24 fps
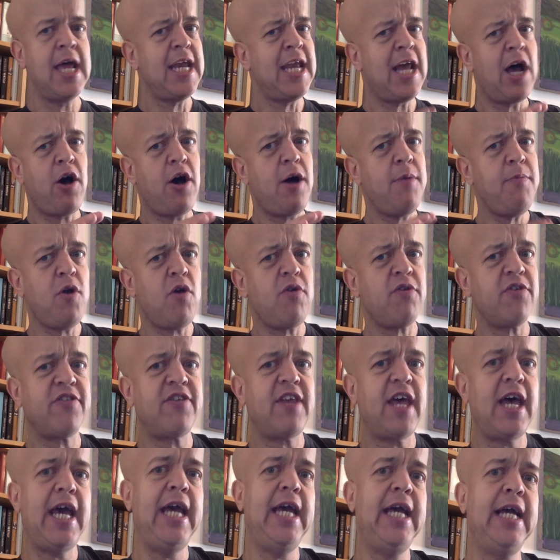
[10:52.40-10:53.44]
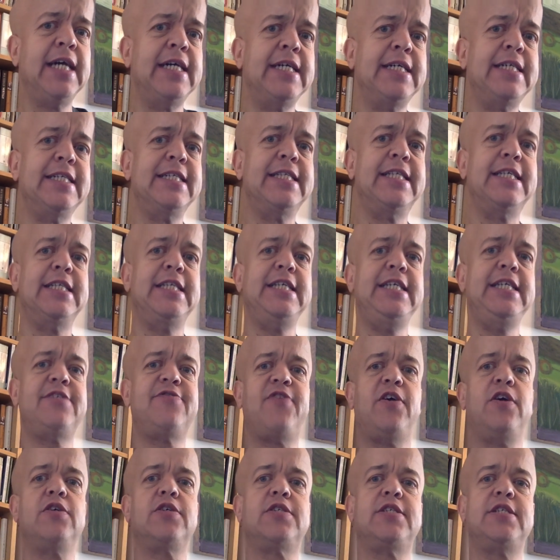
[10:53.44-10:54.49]
Now, I'm not saying that these
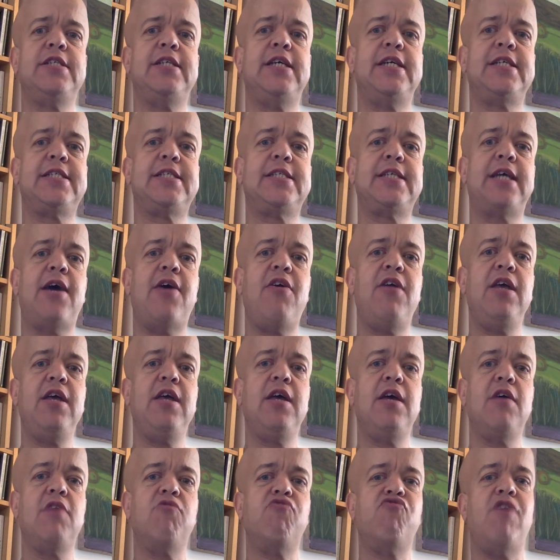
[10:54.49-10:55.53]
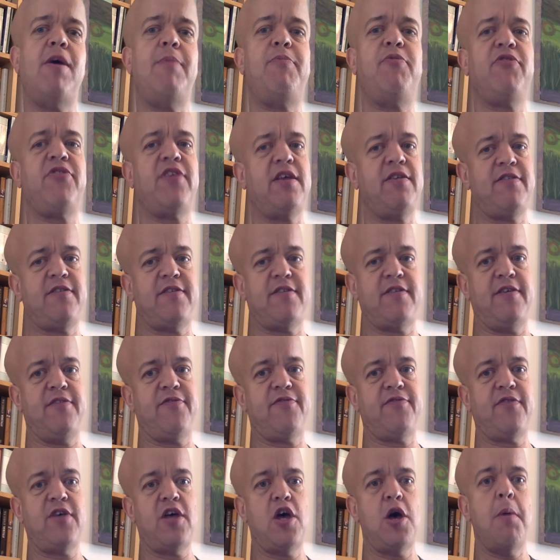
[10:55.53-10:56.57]
folks are necessarily representative.
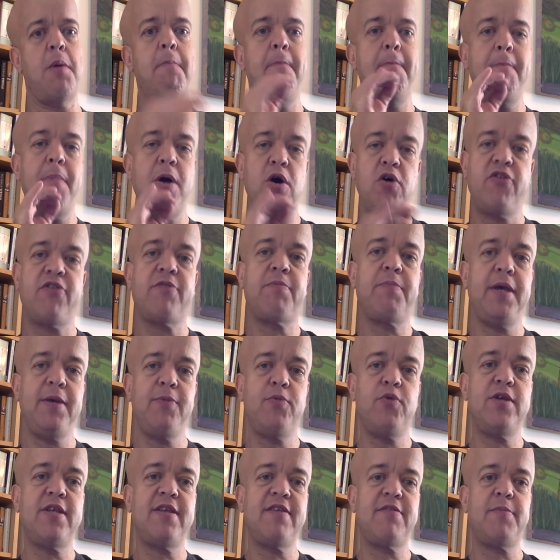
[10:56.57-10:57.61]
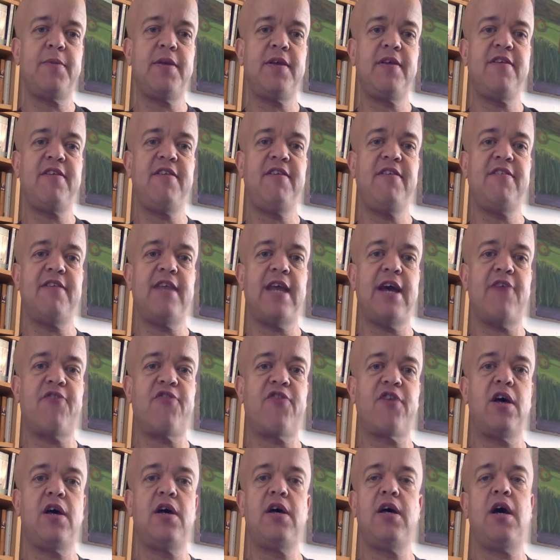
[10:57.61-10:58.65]
Most people with disabilities in
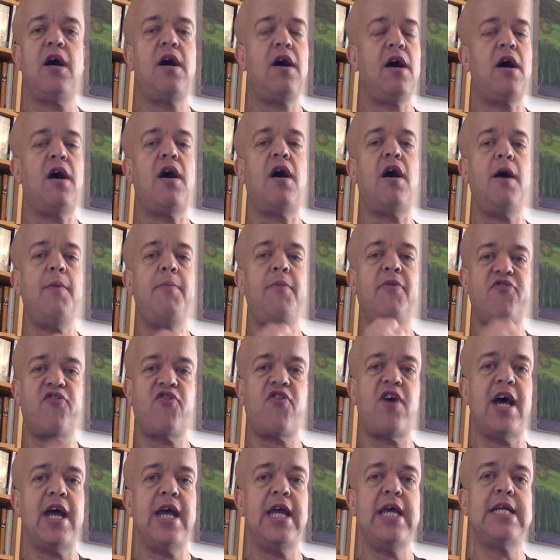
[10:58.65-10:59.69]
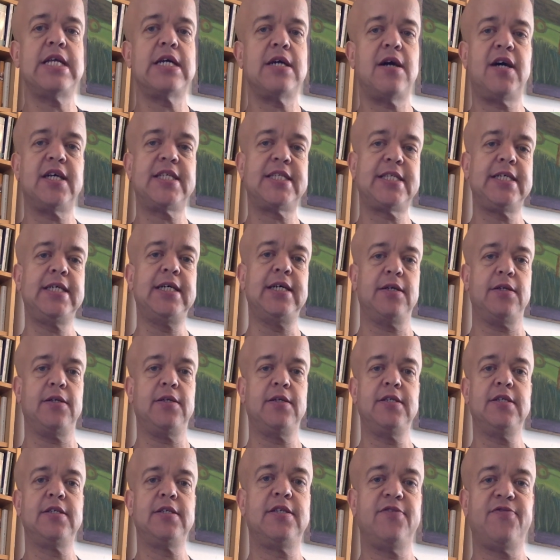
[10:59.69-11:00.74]
Africa, I'm afraid, are
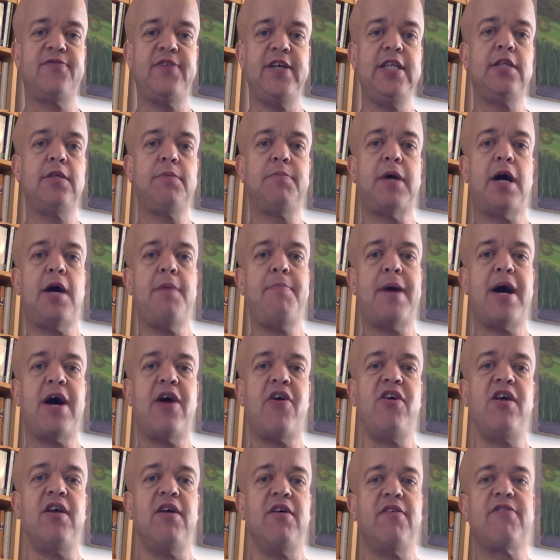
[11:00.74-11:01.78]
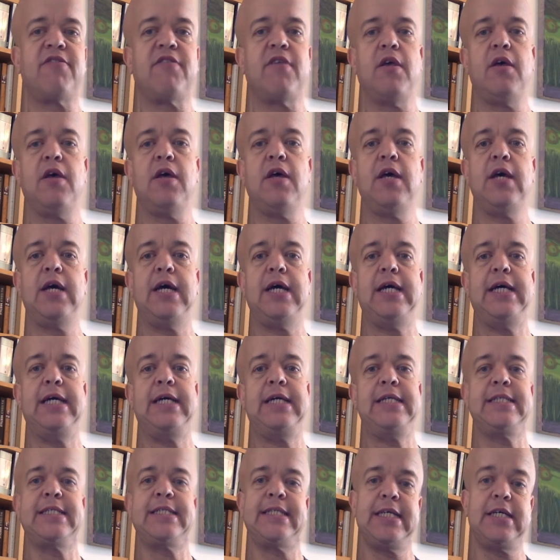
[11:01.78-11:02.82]
still defeated by barriers,
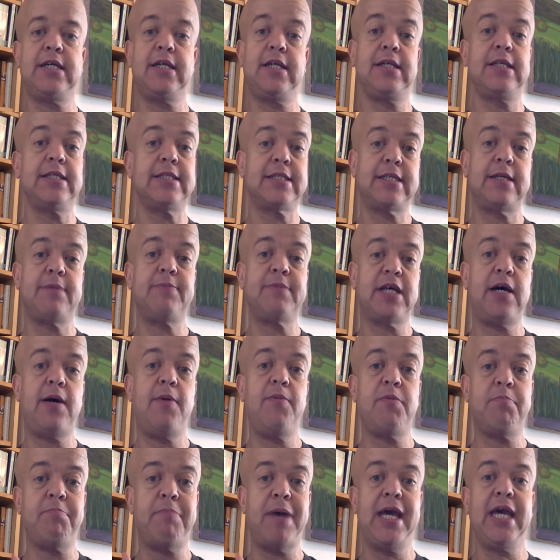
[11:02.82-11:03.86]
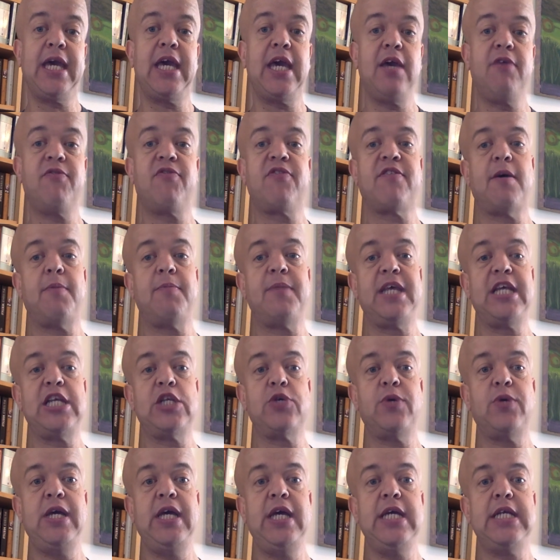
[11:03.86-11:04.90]
still sometimes begging for something
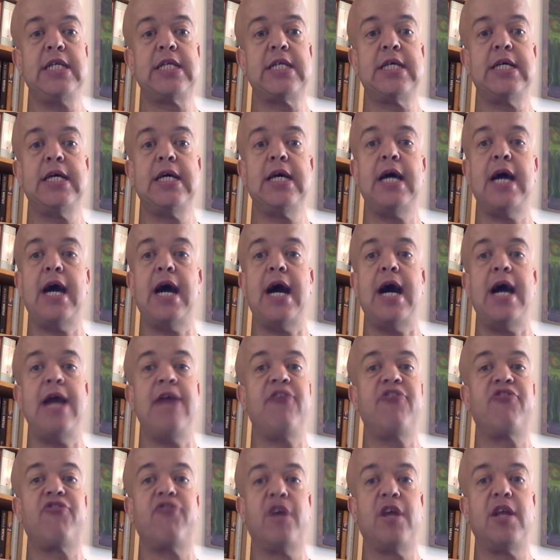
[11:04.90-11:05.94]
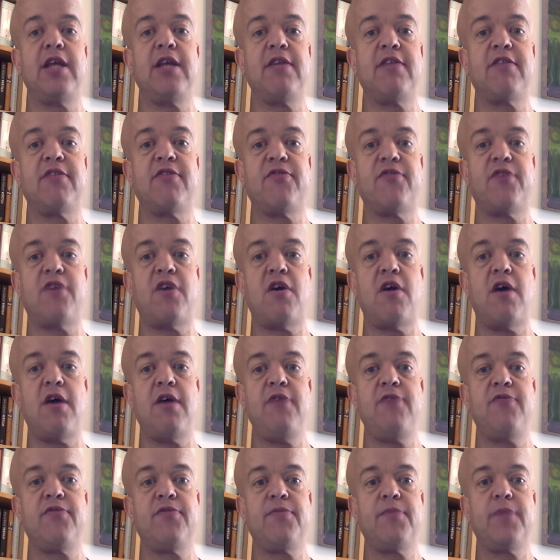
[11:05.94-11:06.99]
to eat and struggling to
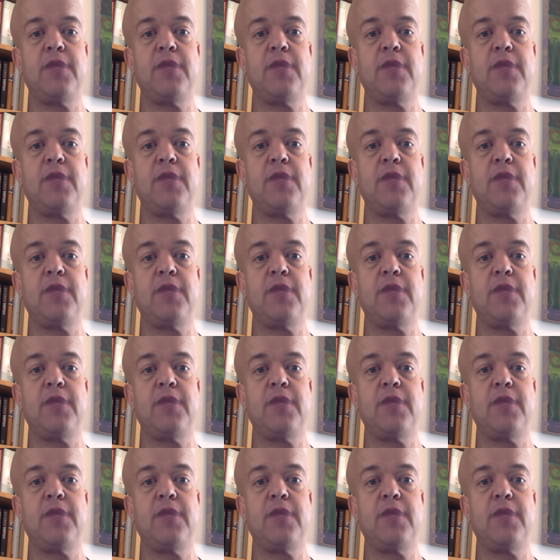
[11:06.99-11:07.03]
survive.